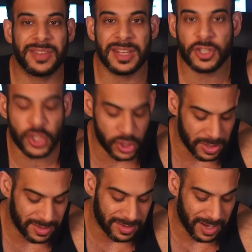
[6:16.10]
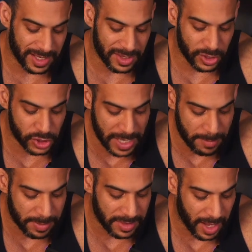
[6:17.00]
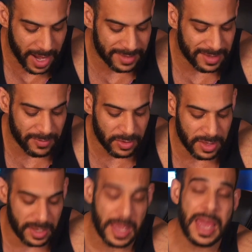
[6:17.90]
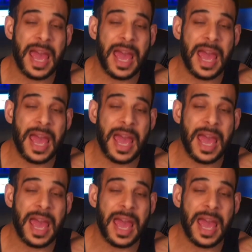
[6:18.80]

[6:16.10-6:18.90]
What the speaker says: in kind of the shape and the height and everything.